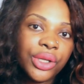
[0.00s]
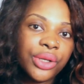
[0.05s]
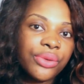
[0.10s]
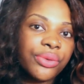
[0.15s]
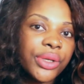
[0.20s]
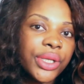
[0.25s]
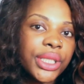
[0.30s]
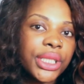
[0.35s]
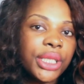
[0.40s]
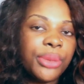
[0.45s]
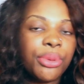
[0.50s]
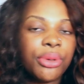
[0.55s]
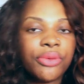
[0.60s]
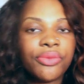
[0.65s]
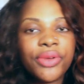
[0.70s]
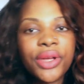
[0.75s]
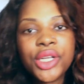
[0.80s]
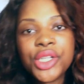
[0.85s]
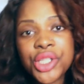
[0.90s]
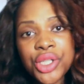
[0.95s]
They're really
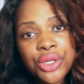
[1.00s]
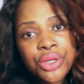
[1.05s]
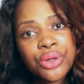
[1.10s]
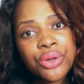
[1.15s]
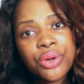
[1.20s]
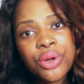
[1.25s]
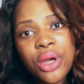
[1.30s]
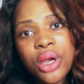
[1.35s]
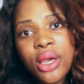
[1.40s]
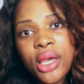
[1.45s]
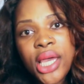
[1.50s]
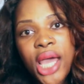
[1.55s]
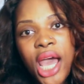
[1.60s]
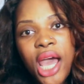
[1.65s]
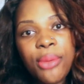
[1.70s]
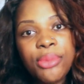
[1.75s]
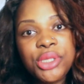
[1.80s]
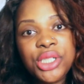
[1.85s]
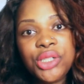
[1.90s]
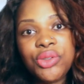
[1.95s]
professional.
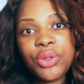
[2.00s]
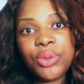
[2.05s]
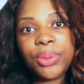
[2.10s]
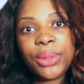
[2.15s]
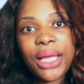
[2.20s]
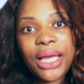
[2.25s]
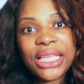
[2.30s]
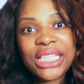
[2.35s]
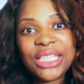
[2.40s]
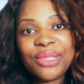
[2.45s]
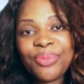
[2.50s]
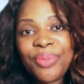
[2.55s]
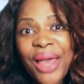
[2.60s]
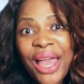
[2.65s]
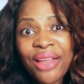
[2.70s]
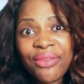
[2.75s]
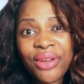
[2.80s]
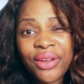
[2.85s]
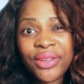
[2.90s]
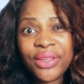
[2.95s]
Um, she replies
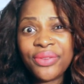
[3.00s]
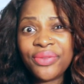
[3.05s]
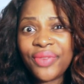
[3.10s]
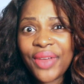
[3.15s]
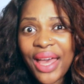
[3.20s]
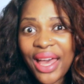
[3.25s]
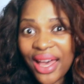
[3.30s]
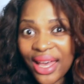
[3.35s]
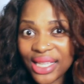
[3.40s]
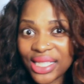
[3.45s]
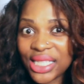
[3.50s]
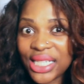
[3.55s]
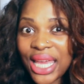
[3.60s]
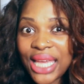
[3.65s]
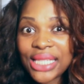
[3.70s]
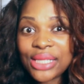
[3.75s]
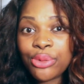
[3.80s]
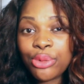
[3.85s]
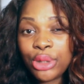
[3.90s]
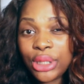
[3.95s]
back very fast. She
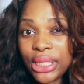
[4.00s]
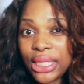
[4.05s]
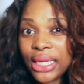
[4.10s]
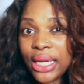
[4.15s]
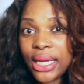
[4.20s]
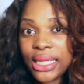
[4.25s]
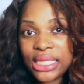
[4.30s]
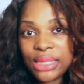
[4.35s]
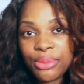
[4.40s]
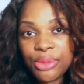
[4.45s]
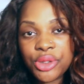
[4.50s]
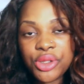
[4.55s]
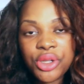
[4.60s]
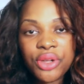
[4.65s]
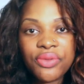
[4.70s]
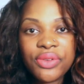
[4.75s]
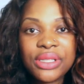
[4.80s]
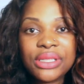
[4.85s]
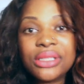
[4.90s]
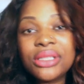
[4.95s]
has really good customer
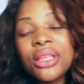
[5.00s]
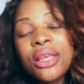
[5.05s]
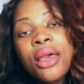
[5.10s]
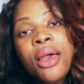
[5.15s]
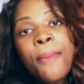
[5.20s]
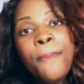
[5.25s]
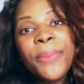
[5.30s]
service.